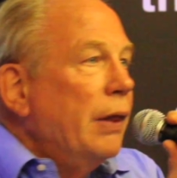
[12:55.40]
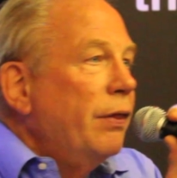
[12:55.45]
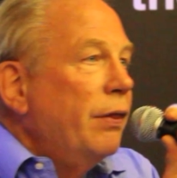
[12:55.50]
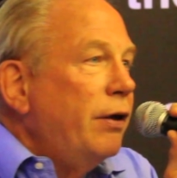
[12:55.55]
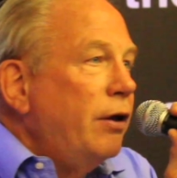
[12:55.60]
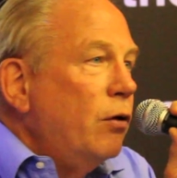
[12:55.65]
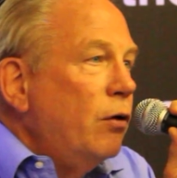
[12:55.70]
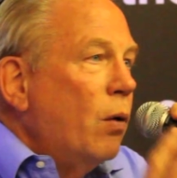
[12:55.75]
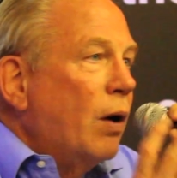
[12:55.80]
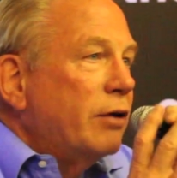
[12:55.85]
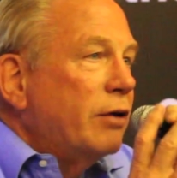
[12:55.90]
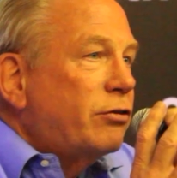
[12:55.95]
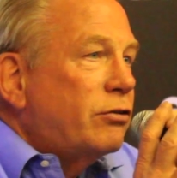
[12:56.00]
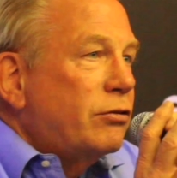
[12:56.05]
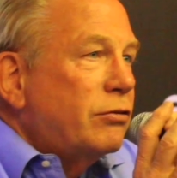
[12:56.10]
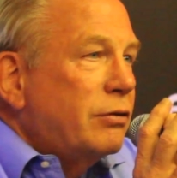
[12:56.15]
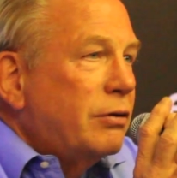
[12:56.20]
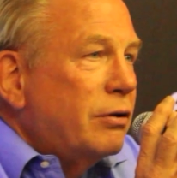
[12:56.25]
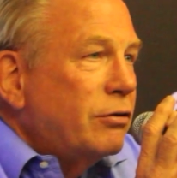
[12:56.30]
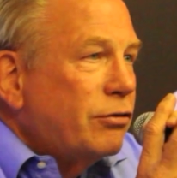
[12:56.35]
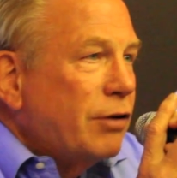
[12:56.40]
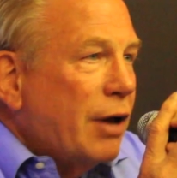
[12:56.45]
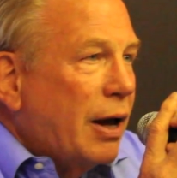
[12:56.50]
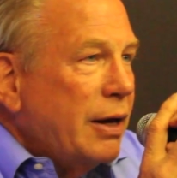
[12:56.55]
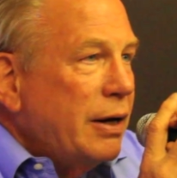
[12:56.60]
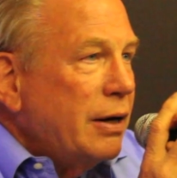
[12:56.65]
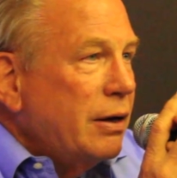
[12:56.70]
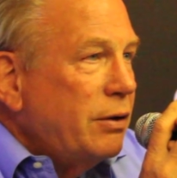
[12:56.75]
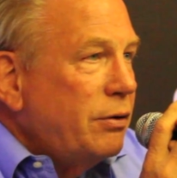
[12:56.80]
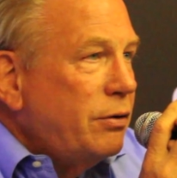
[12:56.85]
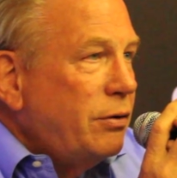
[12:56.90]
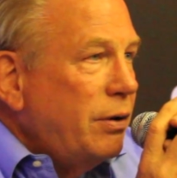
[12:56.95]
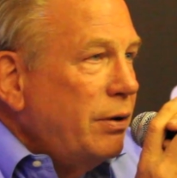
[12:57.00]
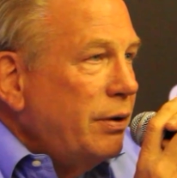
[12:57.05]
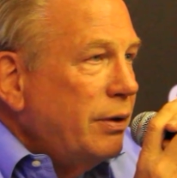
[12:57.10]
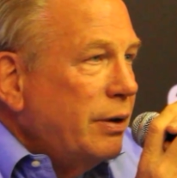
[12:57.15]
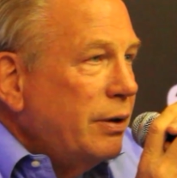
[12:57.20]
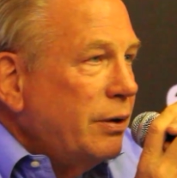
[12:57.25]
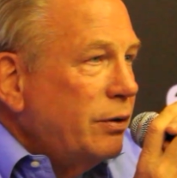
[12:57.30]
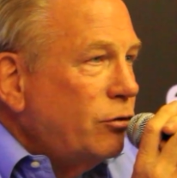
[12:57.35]
the U.S. decided
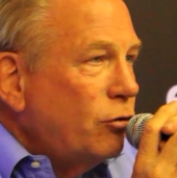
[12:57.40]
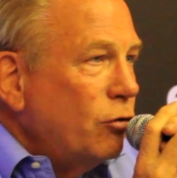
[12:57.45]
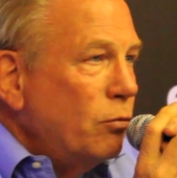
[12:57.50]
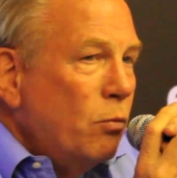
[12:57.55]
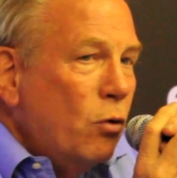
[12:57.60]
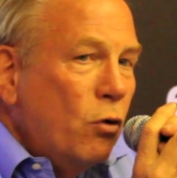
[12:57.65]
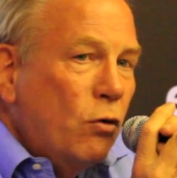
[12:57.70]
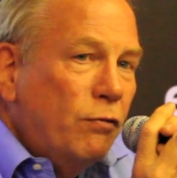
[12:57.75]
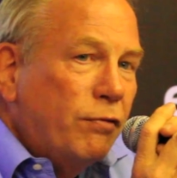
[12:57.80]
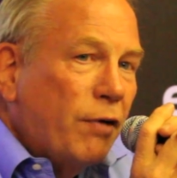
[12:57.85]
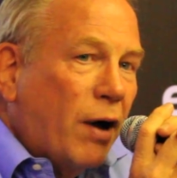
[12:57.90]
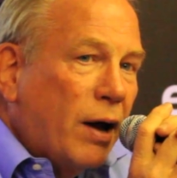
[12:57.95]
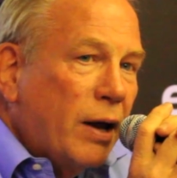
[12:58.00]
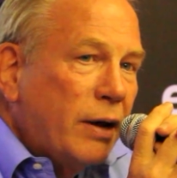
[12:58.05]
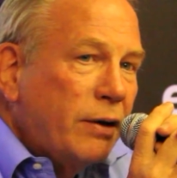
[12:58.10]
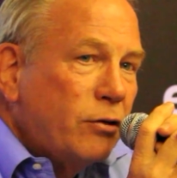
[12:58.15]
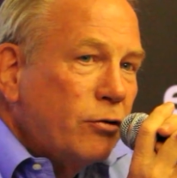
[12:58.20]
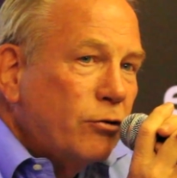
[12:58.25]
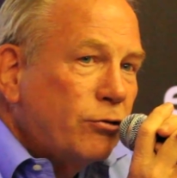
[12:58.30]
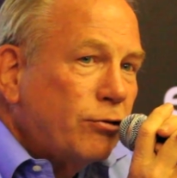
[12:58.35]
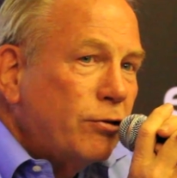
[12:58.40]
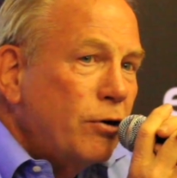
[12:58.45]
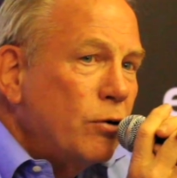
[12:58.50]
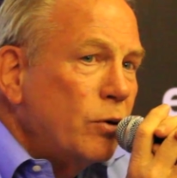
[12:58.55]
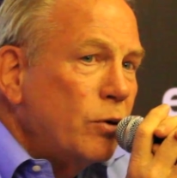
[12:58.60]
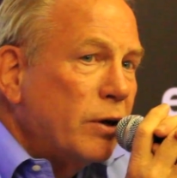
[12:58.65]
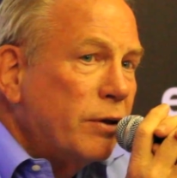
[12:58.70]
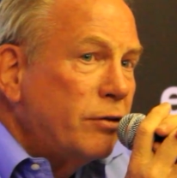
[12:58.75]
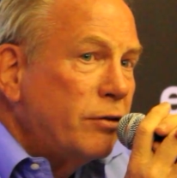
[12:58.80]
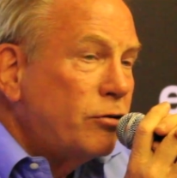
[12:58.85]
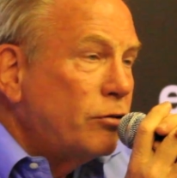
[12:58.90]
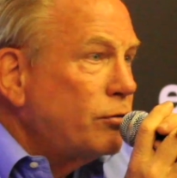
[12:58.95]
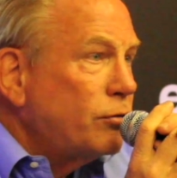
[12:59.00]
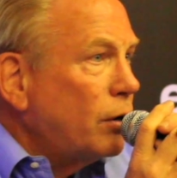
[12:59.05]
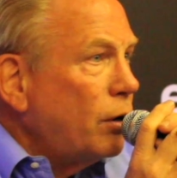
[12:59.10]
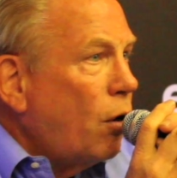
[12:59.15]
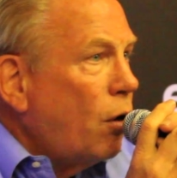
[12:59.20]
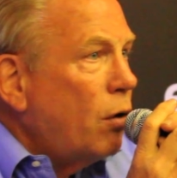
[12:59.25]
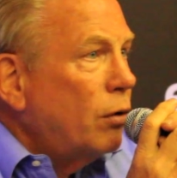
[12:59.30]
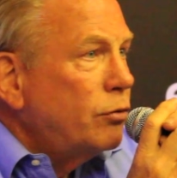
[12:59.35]
to move on to Syria. This is
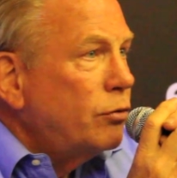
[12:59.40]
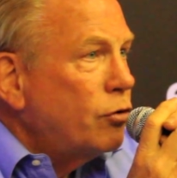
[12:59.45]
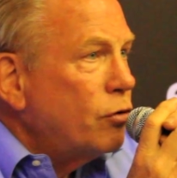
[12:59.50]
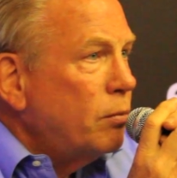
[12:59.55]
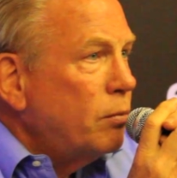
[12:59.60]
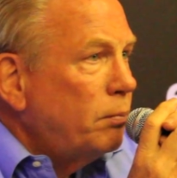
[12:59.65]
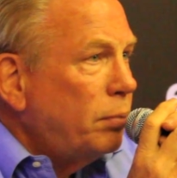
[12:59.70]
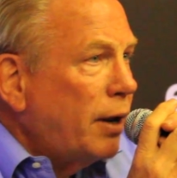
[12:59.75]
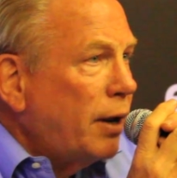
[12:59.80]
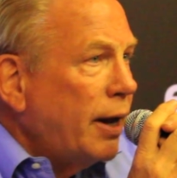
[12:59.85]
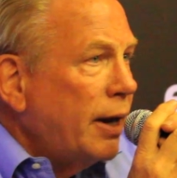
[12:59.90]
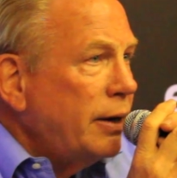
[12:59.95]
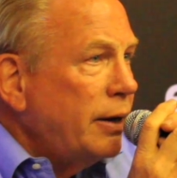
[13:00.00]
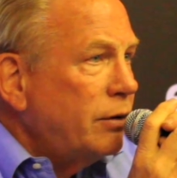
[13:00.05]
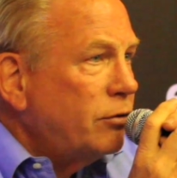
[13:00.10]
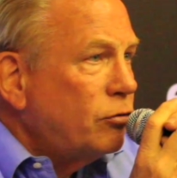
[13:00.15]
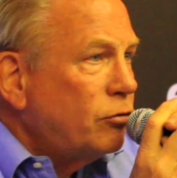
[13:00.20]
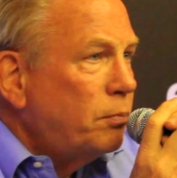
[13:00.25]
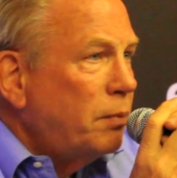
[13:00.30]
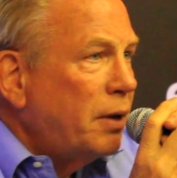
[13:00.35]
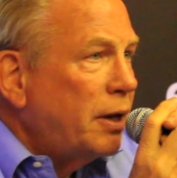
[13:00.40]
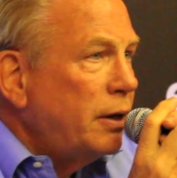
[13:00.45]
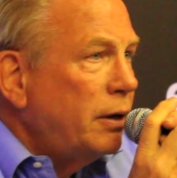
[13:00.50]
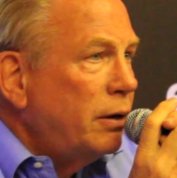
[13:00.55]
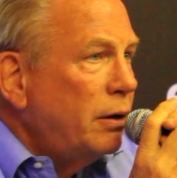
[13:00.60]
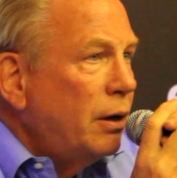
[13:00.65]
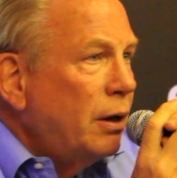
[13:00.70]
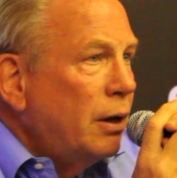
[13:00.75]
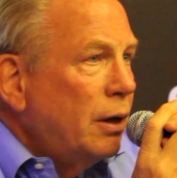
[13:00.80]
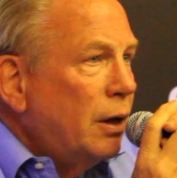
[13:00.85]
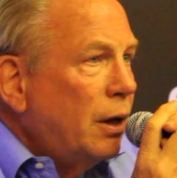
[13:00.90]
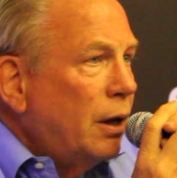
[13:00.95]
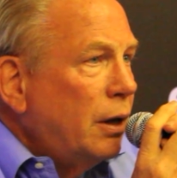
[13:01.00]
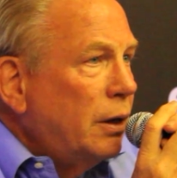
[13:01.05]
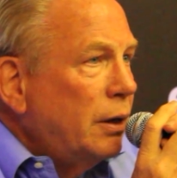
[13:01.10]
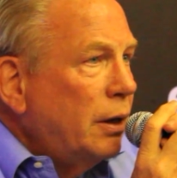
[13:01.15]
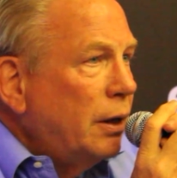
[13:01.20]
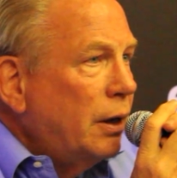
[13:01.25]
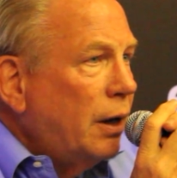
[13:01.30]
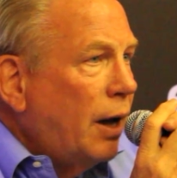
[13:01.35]
a long-term plan. It's been
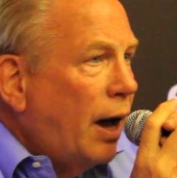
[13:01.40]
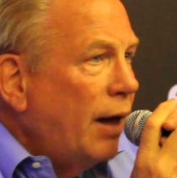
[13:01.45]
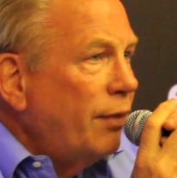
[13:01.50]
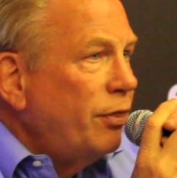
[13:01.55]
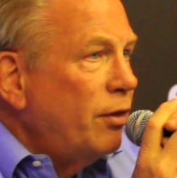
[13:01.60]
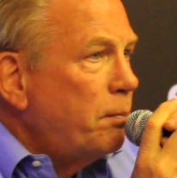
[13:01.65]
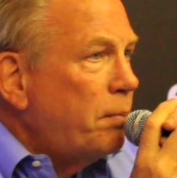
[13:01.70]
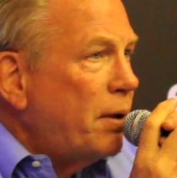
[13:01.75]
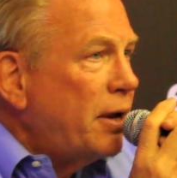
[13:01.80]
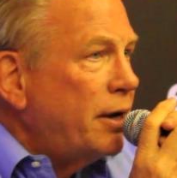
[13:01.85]
on the